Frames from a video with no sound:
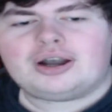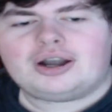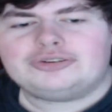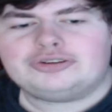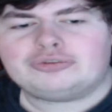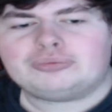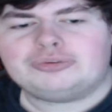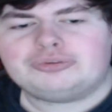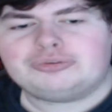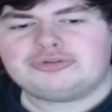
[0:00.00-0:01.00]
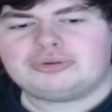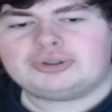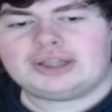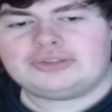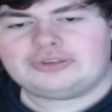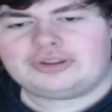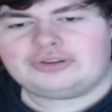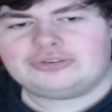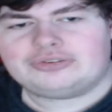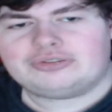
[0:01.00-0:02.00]
I just want to enjoy that
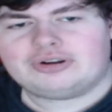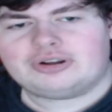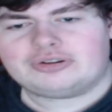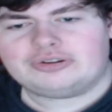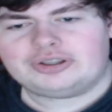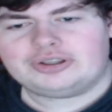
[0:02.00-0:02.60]
taste longly.